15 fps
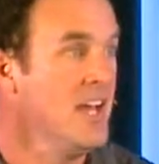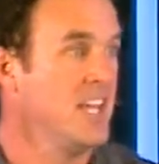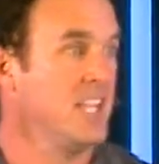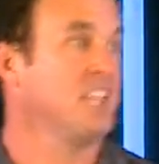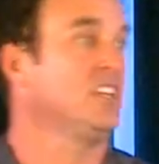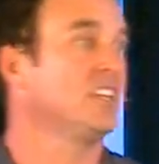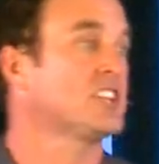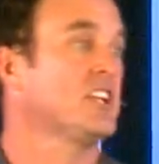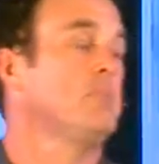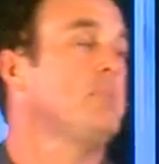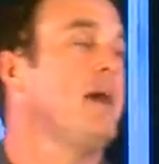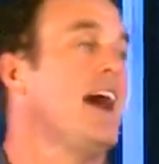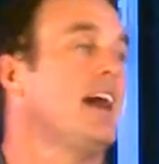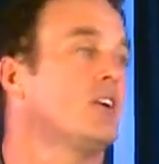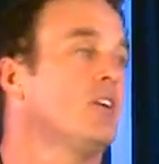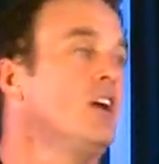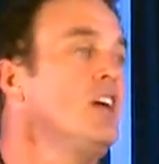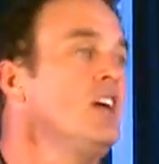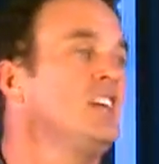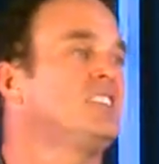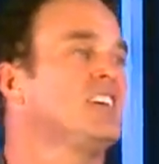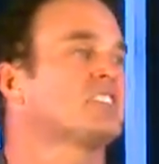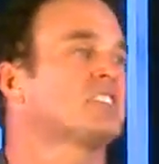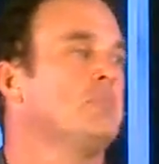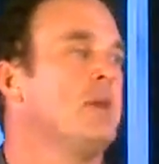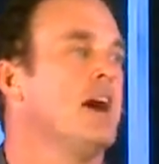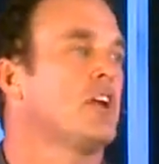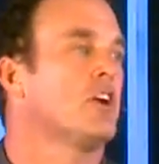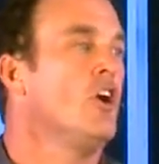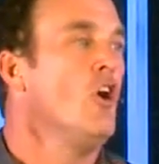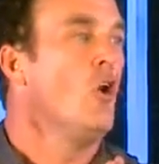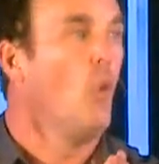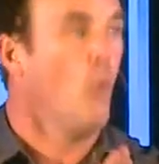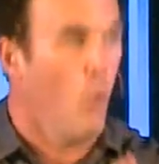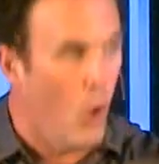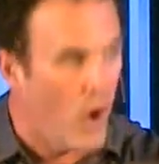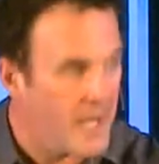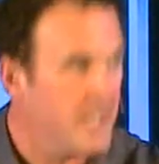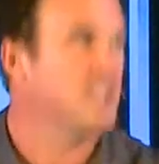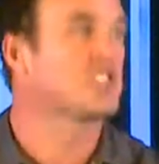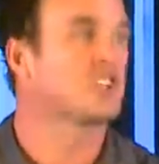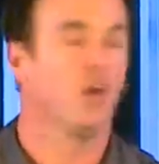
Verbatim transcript: And it doesn't matter. It doesn't matter what is